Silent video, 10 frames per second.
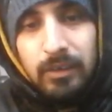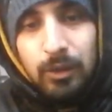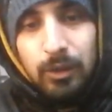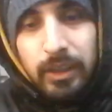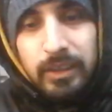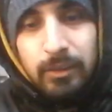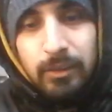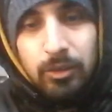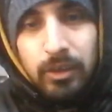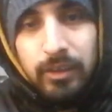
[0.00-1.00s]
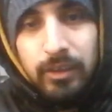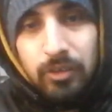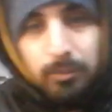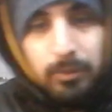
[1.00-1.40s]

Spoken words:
Okay, there was a little jump.